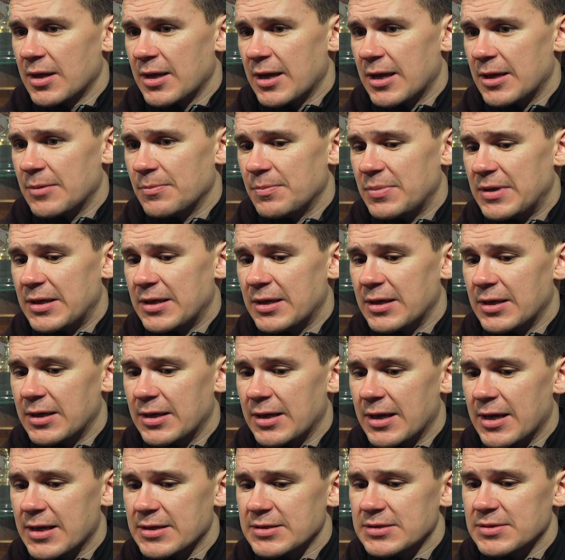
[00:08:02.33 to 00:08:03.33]
And B,
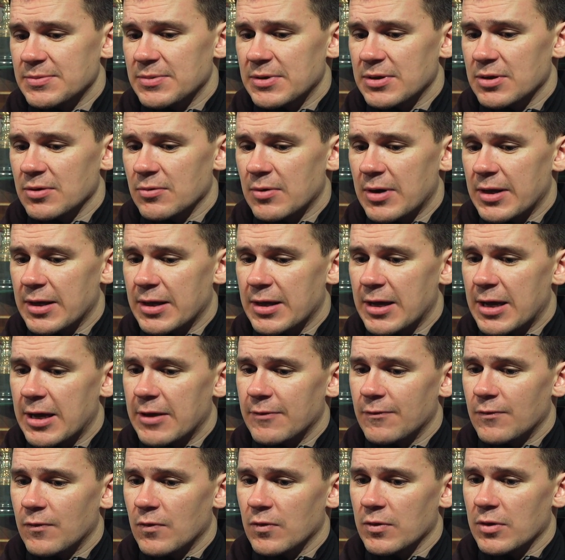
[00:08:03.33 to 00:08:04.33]
he has to be the right guy
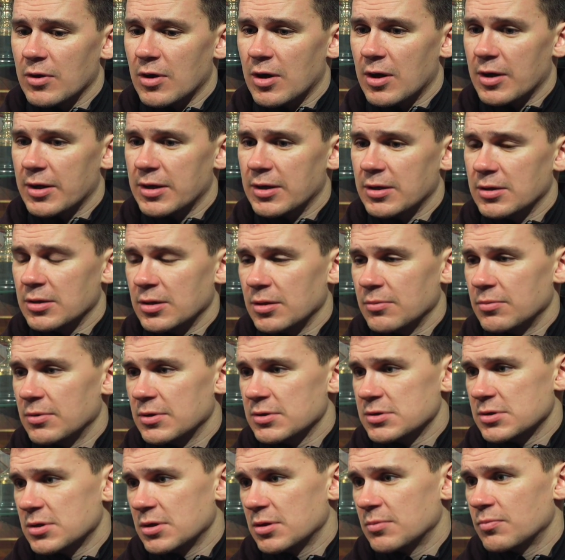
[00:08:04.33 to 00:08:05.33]
for the hockey club
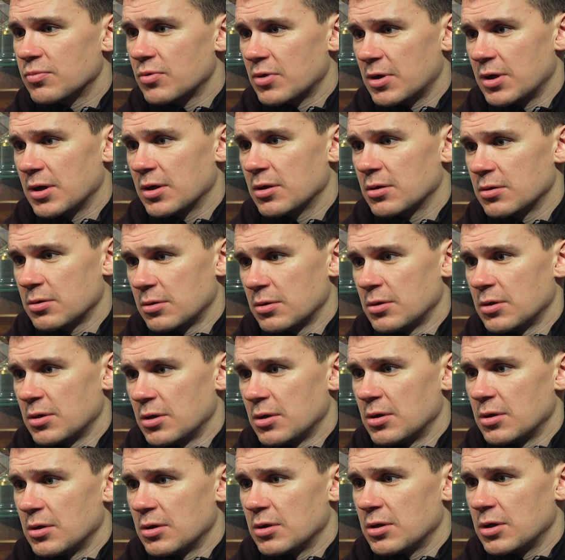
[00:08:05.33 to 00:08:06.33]
that's going to bring,
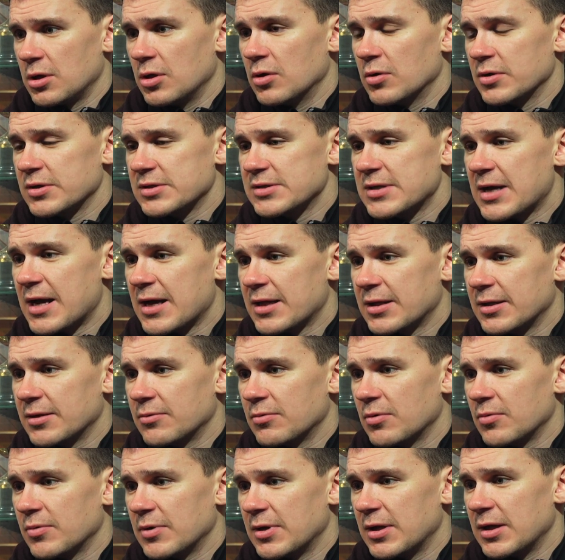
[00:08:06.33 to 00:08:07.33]
you know, exactly
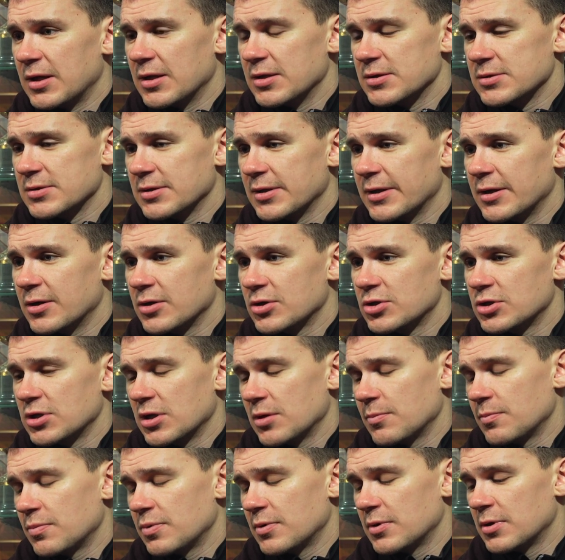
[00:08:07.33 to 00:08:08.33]
what we need is
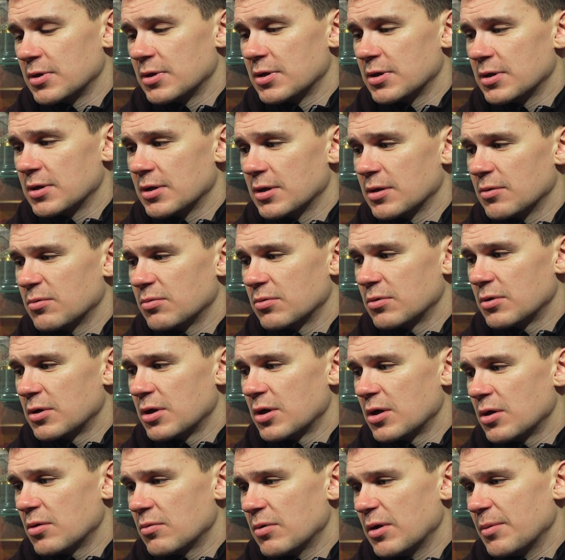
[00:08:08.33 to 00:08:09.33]
leadership. And,
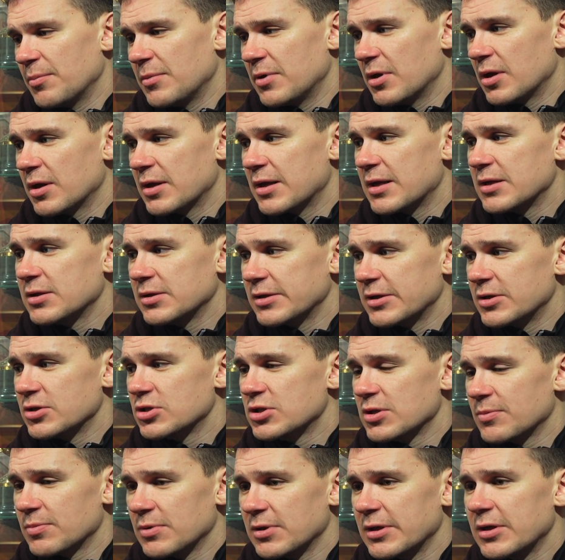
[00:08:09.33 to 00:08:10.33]
well, not net
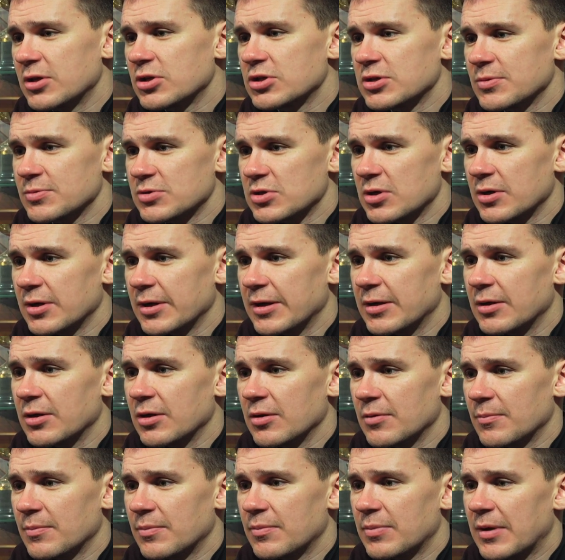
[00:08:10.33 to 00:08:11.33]
leadership, but leadership certainly
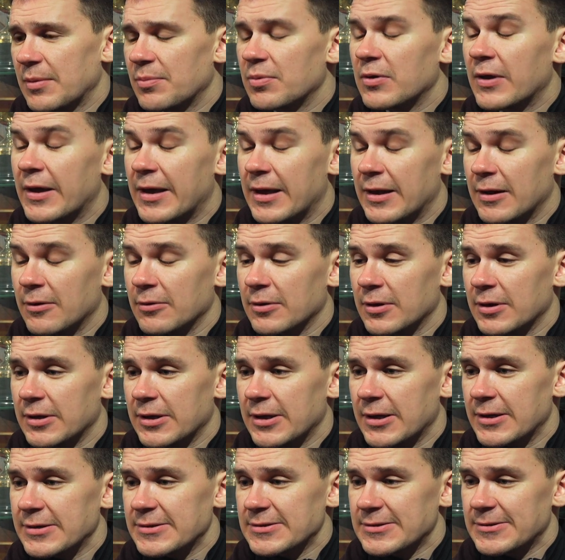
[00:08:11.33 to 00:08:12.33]
by playing out on
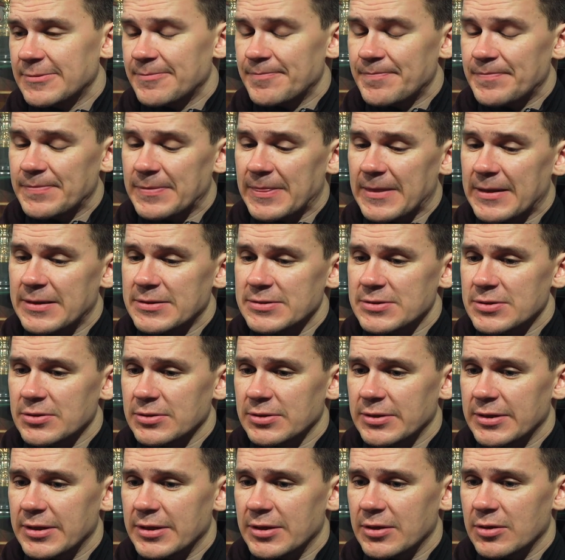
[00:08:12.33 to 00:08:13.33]
the ice. And
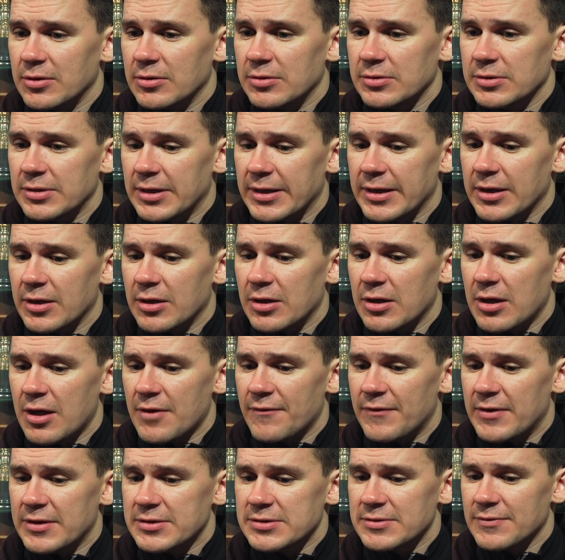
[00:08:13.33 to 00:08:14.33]
certainly, you know, like in an
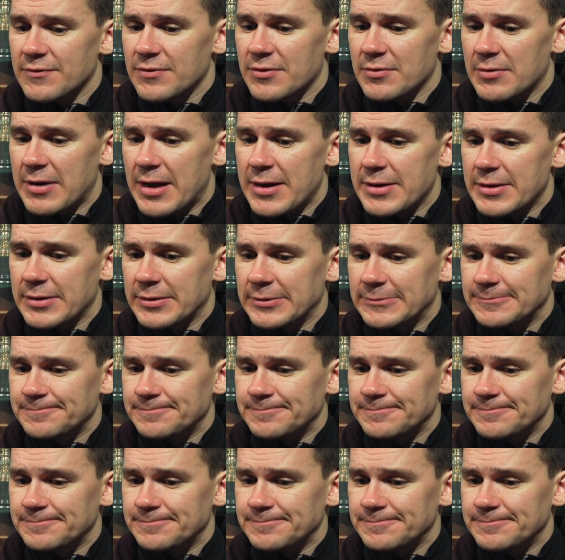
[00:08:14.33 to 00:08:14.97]
offensive threat.